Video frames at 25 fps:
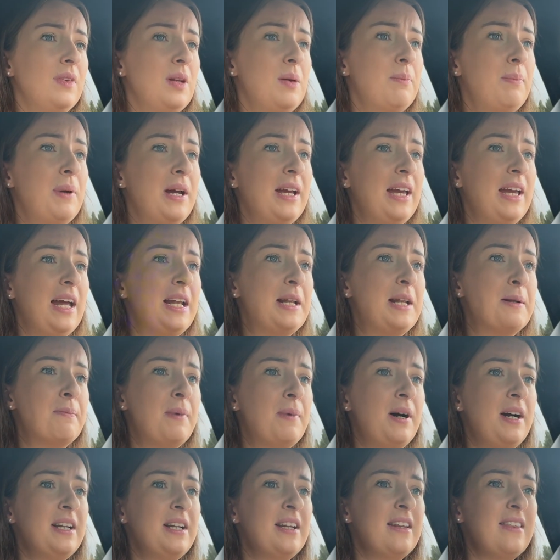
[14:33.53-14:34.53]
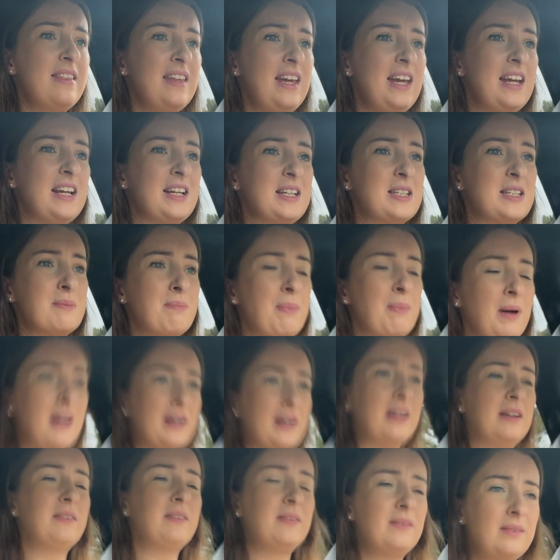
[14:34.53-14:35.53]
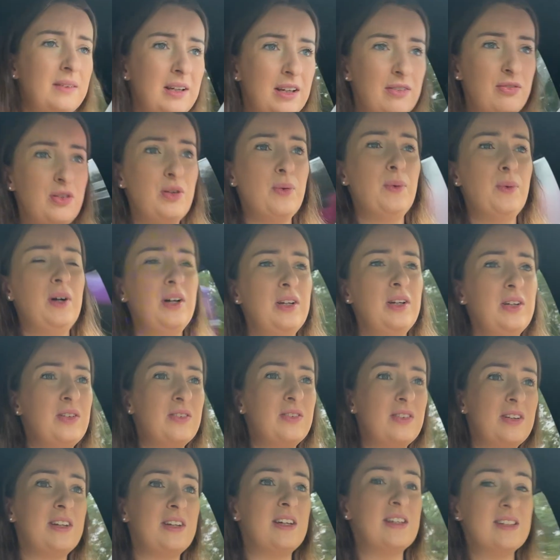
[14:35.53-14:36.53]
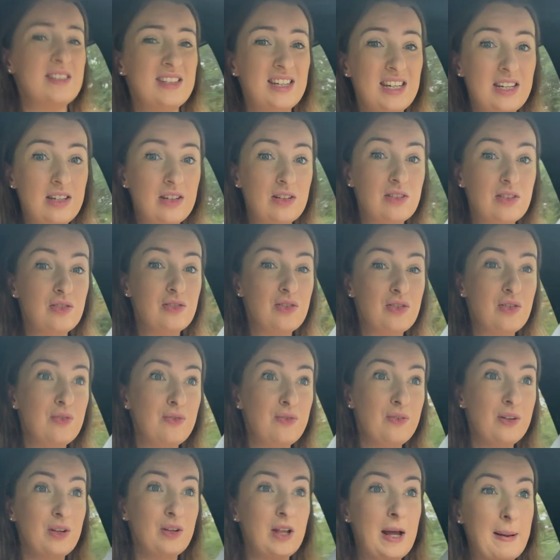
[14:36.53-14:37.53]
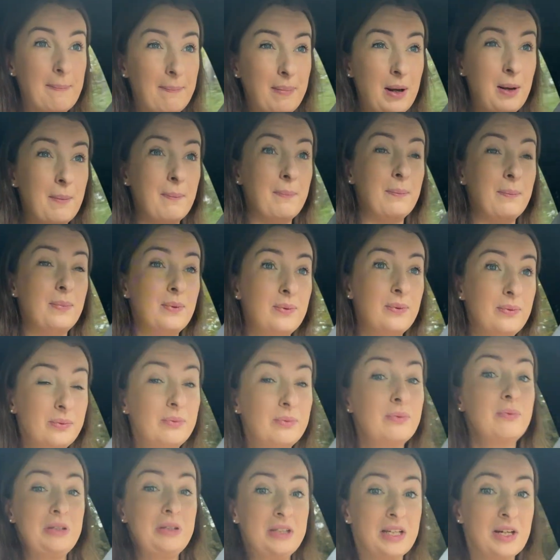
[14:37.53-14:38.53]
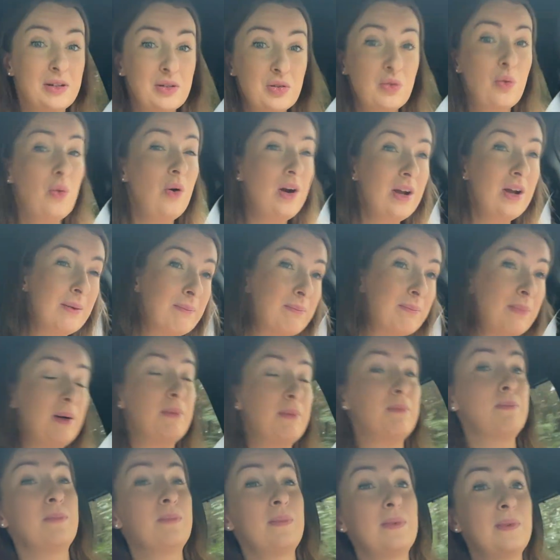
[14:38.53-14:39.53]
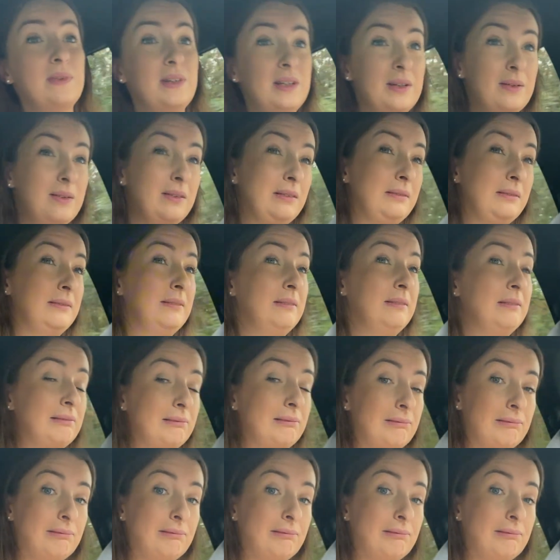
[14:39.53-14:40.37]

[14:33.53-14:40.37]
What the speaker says: But again, minor things, but if you are using this, see, do you feel that bump? That's quite a bump, and that, oof.